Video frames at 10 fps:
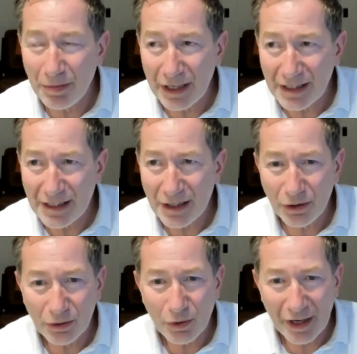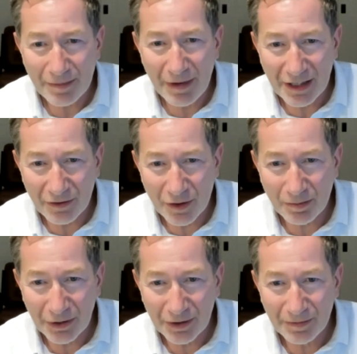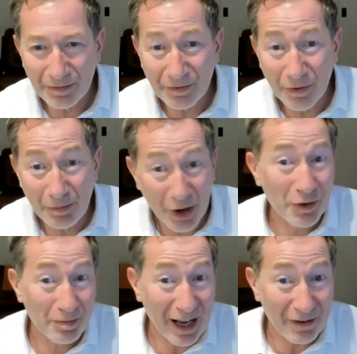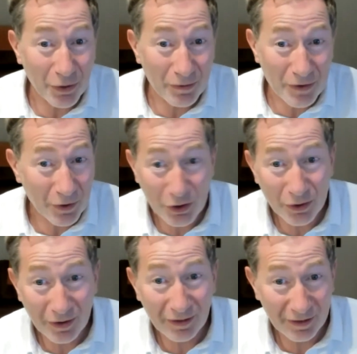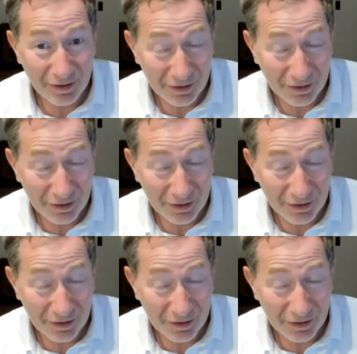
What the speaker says: but it's still quite expensive to build for both platforms, for Google,